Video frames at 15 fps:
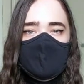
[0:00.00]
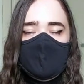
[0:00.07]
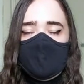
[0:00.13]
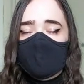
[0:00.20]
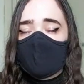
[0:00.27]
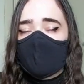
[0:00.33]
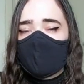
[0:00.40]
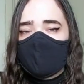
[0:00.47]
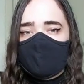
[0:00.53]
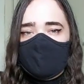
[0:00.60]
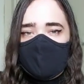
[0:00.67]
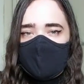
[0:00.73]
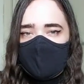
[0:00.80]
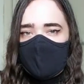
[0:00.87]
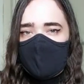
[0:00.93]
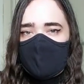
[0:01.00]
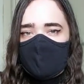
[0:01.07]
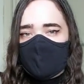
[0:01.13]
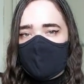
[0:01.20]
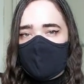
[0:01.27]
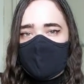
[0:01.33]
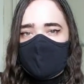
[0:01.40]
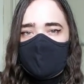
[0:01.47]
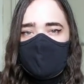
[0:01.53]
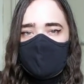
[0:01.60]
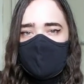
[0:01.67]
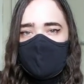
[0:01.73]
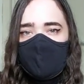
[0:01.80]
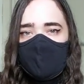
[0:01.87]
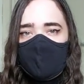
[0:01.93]
I haven't been able to find a
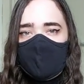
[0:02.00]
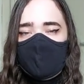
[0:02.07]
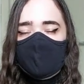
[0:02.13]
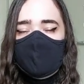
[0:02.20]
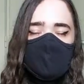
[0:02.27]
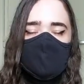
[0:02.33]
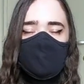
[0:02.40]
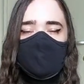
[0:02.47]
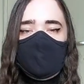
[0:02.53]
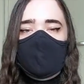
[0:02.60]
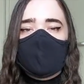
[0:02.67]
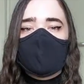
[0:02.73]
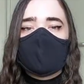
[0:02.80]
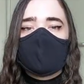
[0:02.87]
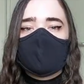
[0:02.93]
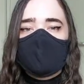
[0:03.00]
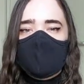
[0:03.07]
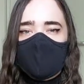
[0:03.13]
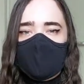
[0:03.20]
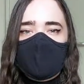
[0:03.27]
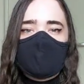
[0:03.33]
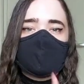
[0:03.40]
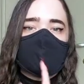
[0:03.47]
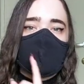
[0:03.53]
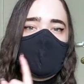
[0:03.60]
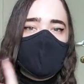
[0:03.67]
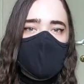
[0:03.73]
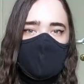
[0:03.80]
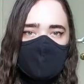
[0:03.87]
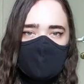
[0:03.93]
cheap one. So yeah,
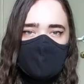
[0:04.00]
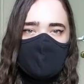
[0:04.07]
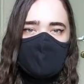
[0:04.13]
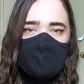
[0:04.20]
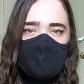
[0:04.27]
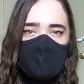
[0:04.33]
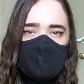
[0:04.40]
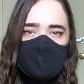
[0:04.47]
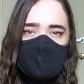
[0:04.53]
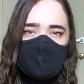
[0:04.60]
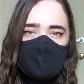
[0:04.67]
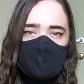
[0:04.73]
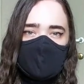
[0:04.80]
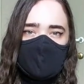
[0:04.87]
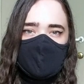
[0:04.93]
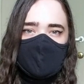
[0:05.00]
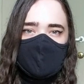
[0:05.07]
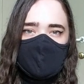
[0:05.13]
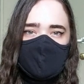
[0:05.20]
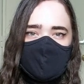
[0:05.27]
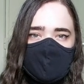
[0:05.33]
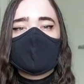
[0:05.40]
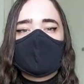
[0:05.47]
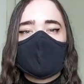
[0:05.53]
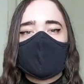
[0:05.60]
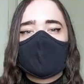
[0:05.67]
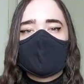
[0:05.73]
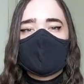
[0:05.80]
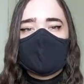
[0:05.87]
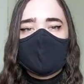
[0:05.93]
autism representation.
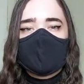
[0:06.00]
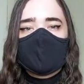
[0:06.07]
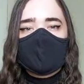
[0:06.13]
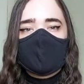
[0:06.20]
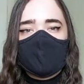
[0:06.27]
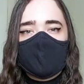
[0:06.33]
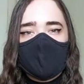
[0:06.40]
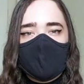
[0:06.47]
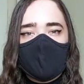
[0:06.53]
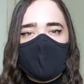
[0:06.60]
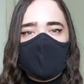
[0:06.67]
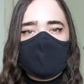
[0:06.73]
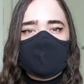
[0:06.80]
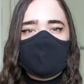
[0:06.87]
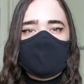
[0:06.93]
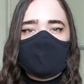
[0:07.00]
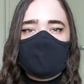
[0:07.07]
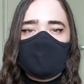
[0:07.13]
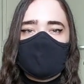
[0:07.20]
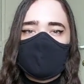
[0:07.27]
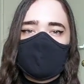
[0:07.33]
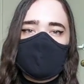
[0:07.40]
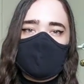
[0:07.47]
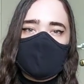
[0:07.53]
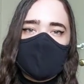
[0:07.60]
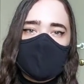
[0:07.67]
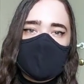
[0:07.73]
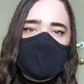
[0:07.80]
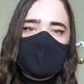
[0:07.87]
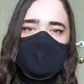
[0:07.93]
Then next we have Love from
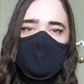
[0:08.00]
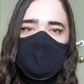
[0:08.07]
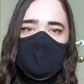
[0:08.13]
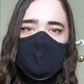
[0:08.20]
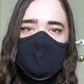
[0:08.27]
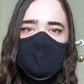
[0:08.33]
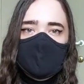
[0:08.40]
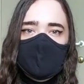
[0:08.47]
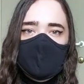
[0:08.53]
A to Z.